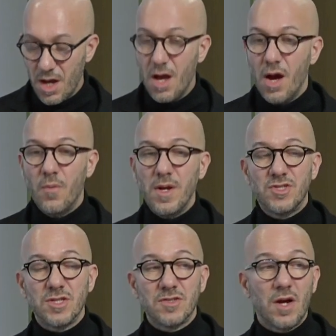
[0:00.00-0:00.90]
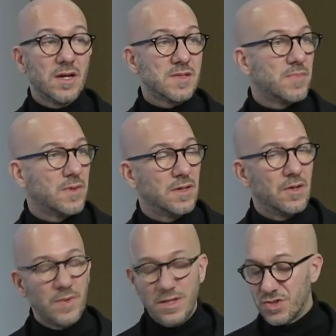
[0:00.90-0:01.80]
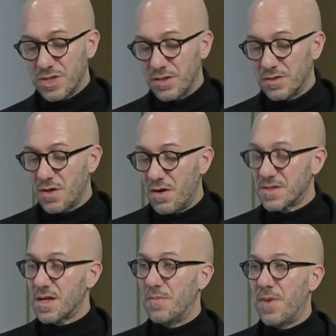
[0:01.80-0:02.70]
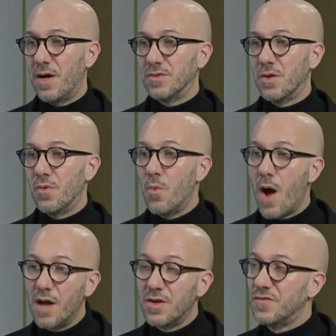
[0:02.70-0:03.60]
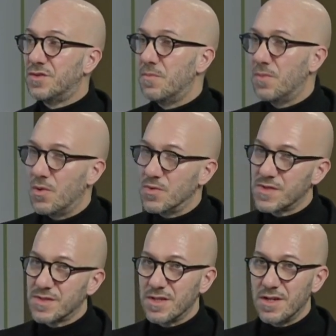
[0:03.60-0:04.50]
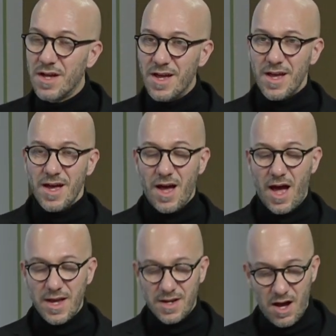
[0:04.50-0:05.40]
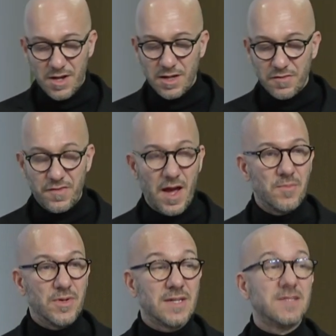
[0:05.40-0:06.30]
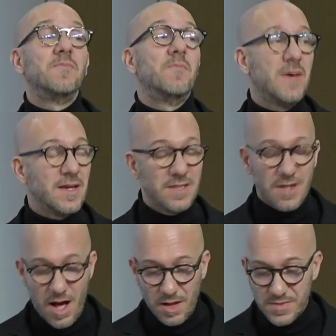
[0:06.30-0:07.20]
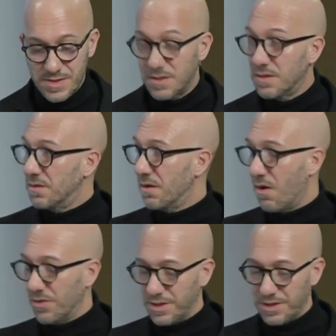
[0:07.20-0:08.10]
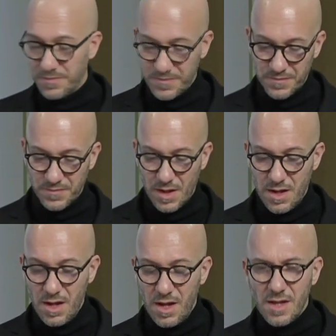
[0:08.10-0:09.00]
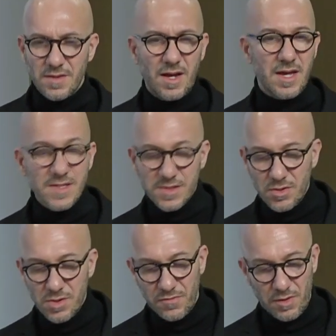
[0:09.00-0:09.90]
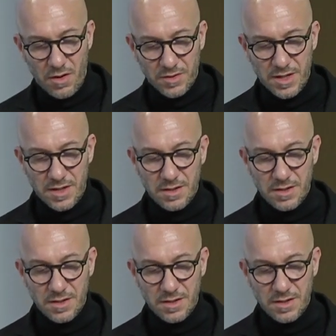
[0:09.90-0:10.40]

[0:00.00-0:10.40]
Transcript: which talks about one of the most iconic fabrics made in Alps, the Loden. The history of Loden